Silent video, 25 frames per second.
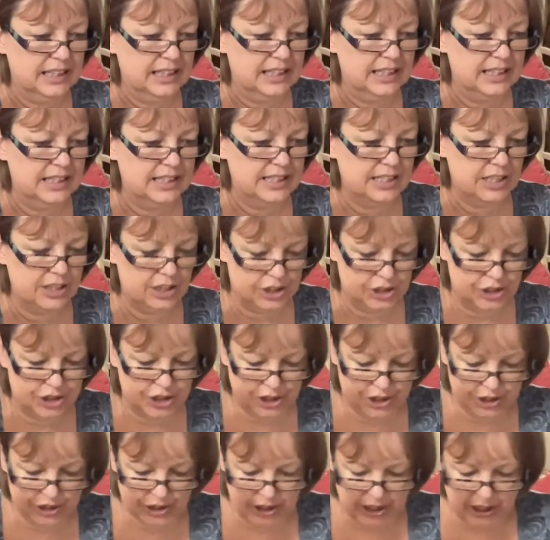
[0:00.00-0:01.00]
So you're
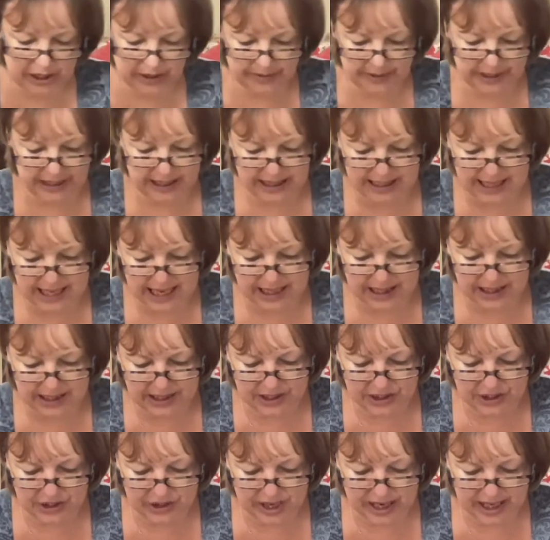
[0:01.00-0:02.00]
just gluing down the
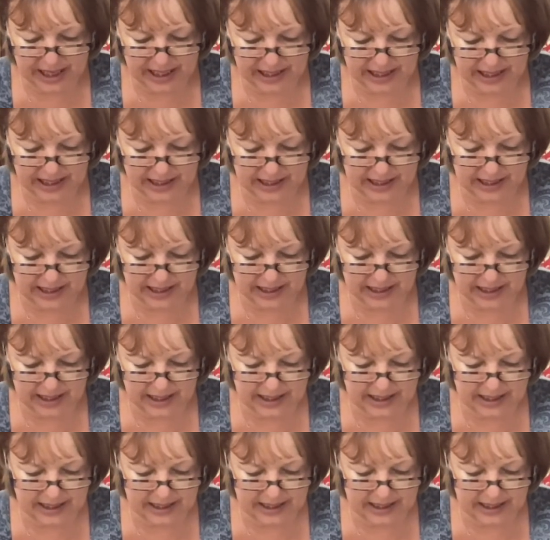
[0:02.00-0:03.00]
straight
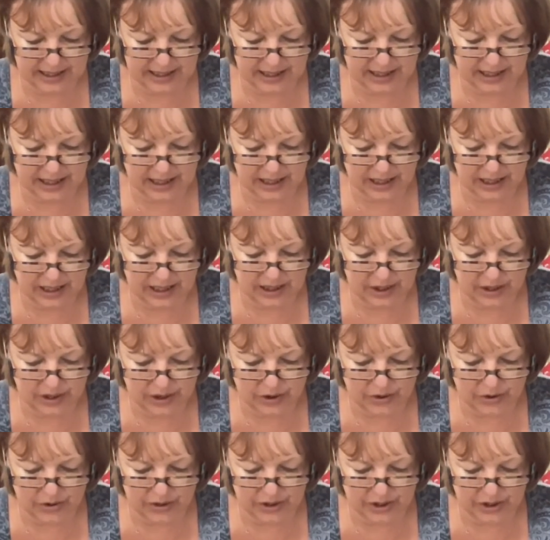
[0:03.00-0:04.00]
sides,
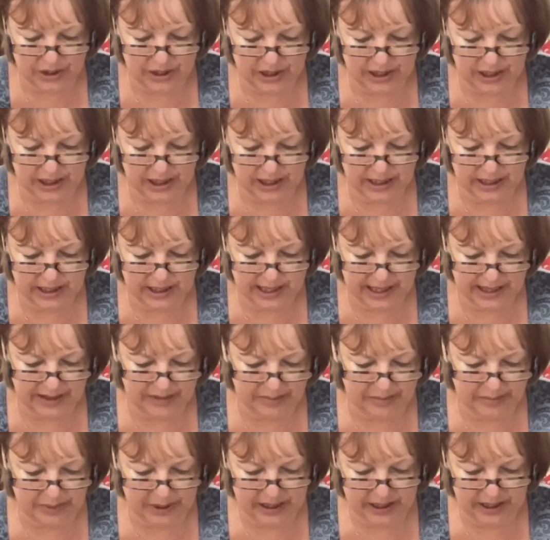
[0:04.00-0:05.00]
not the
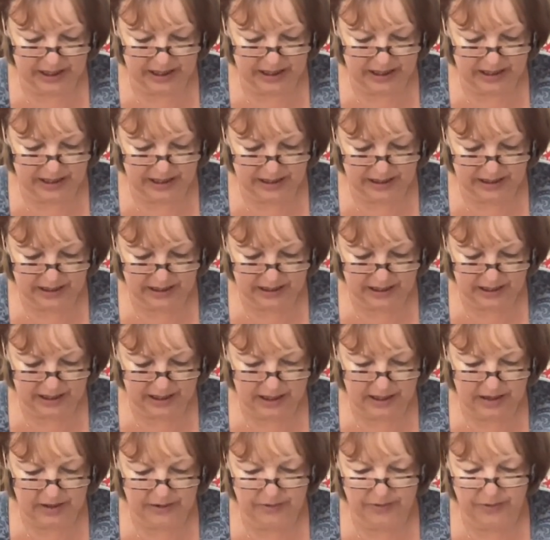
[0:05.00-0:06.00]
cutout bit
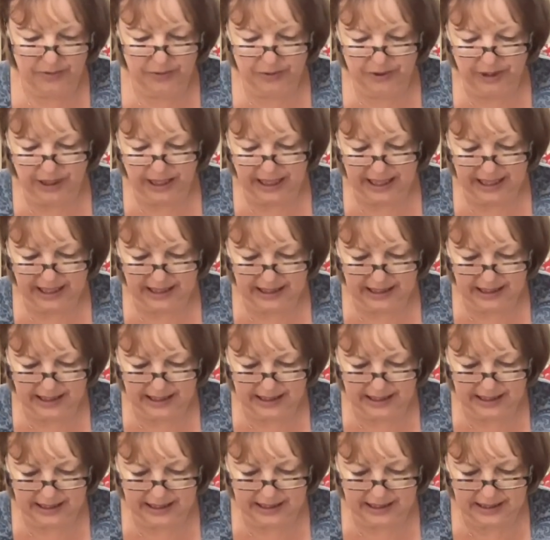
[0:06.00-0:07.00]
for the
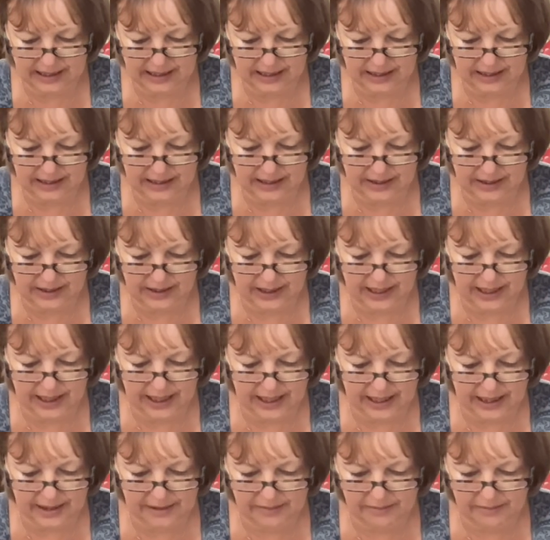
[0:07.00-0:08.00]
legs, okay?